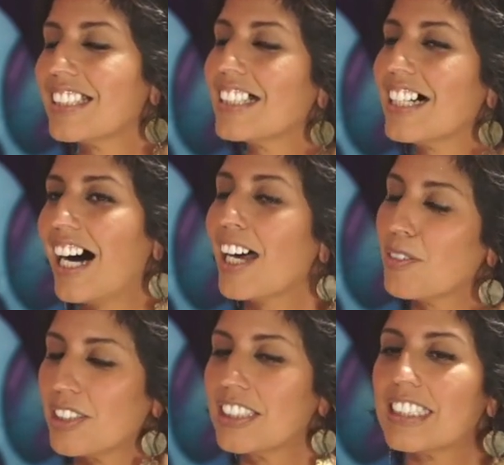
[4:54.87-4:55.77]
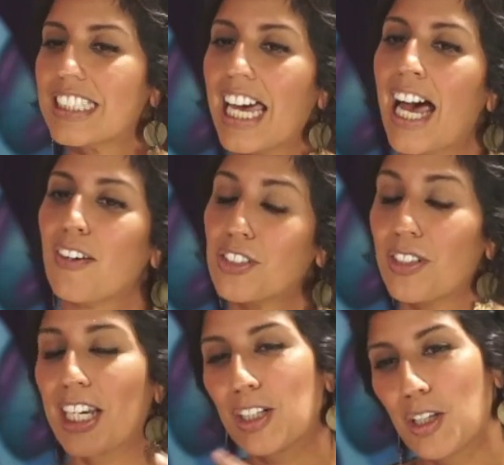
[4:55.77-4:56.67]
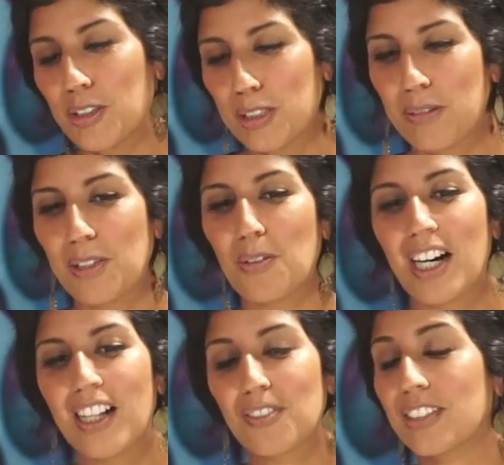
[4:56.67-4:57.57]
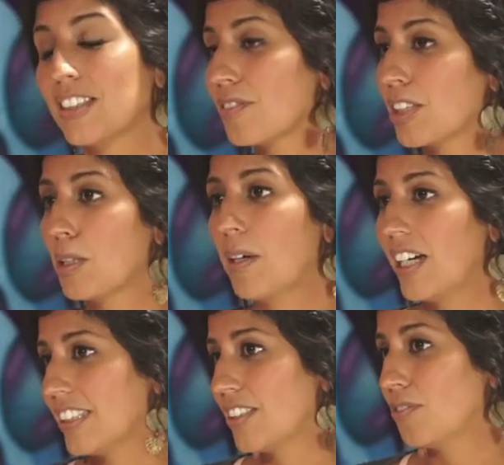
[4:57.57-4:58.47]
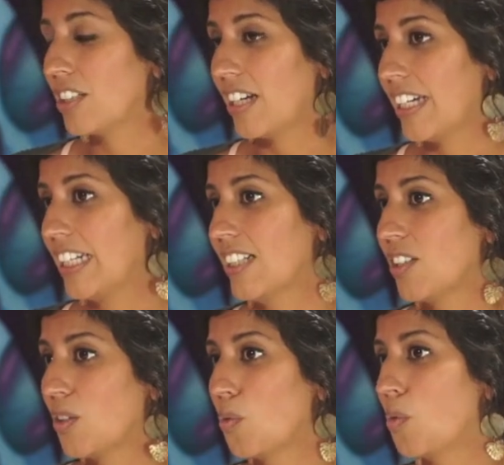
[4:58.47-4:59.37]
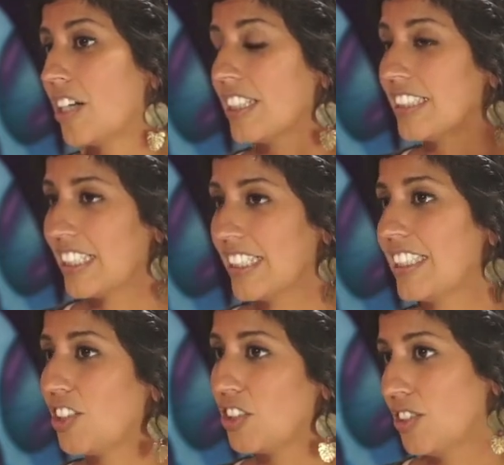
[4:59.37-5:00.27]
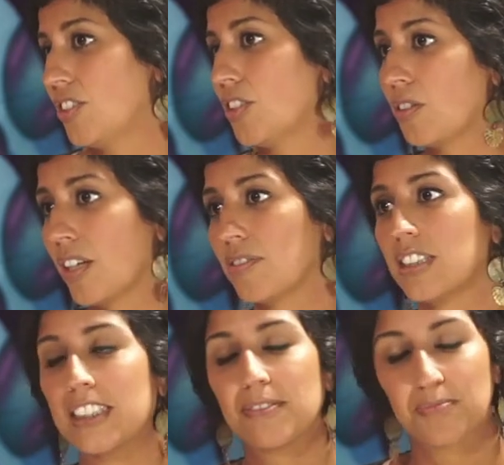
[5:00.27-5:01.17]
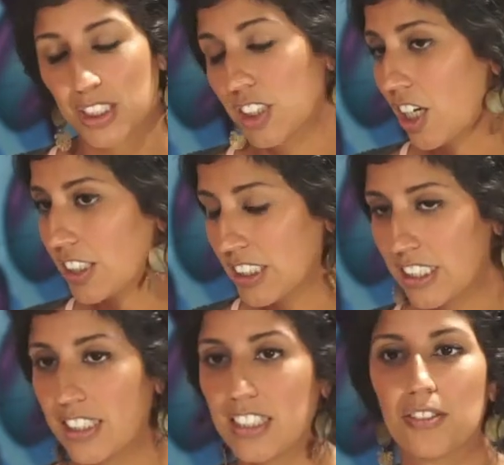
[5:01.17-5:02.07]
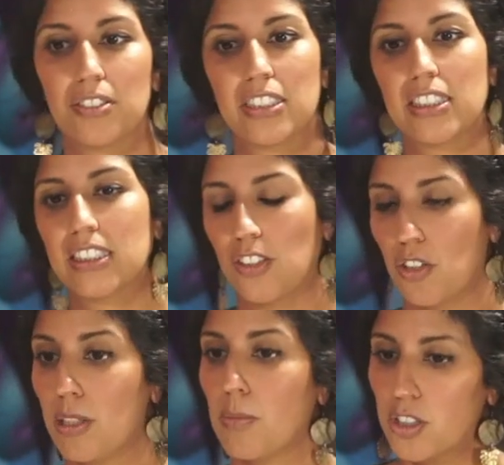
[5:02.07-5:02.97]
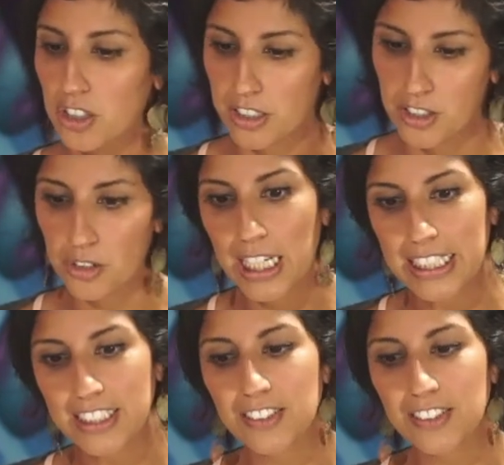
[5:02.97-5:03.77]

I was, after I closed Be Well, it wasn't really positive what I wanted to continue to do. I was exhausted. I was, you know, emotionally drained.